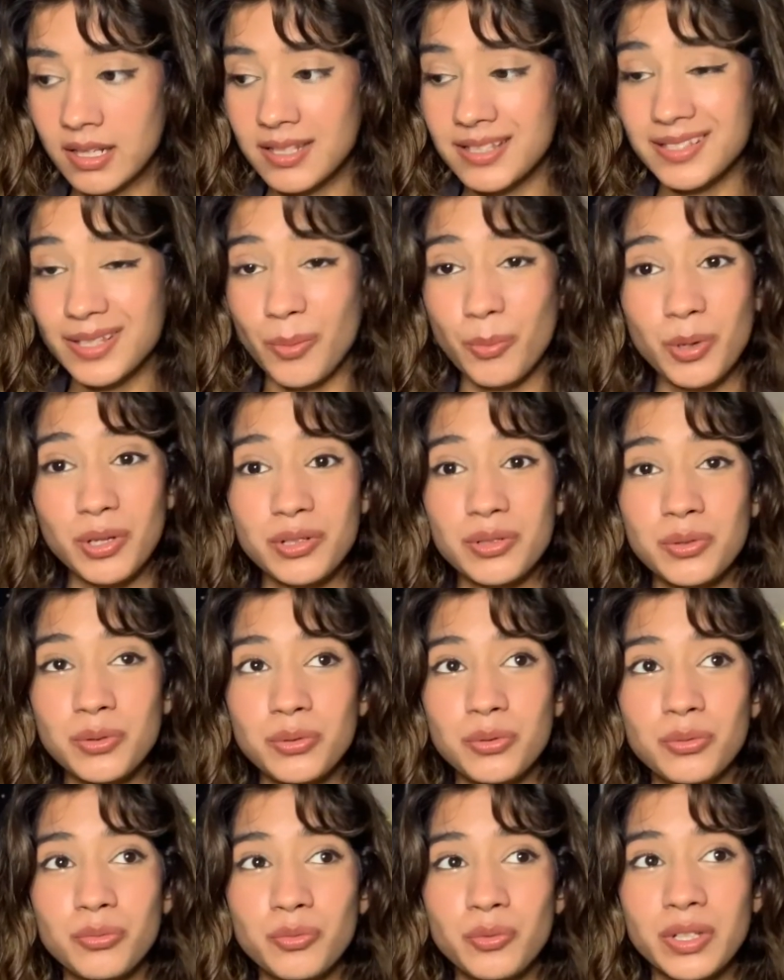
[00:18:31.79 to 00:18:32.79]
someone
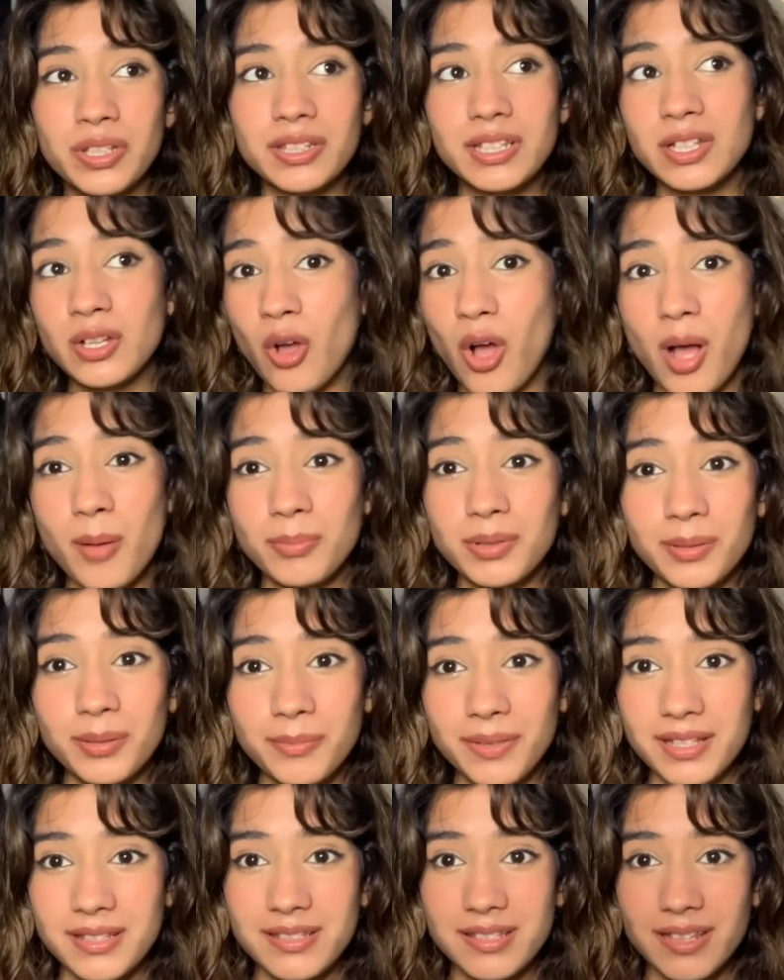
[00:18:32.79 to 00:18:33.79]
who really
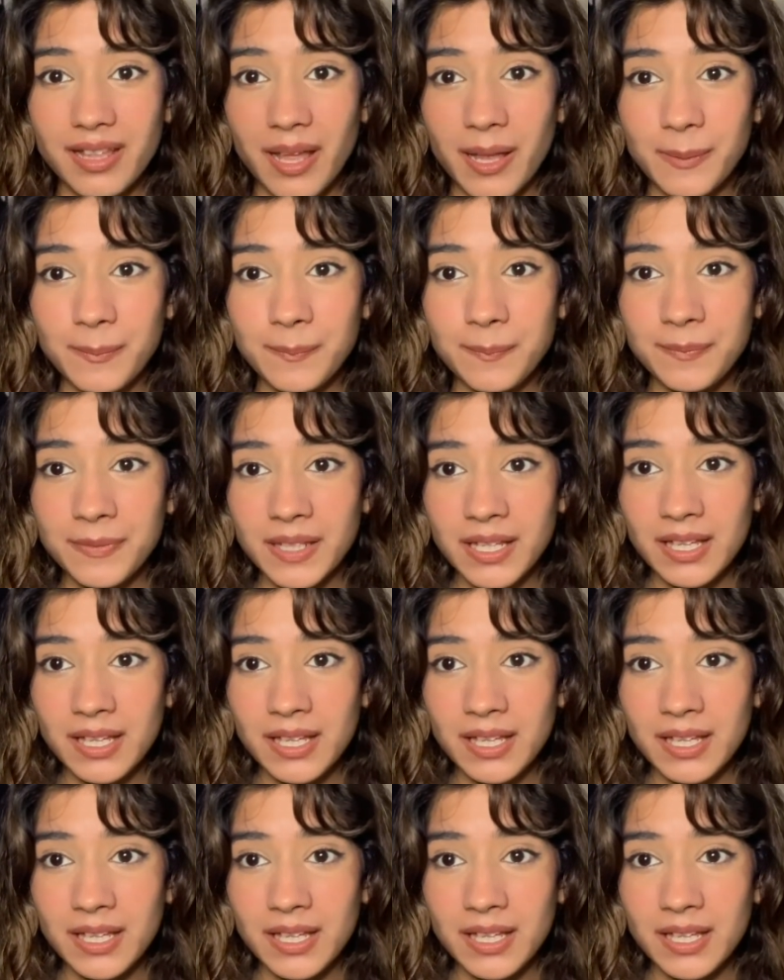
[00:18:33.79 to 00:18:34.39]
compliments them.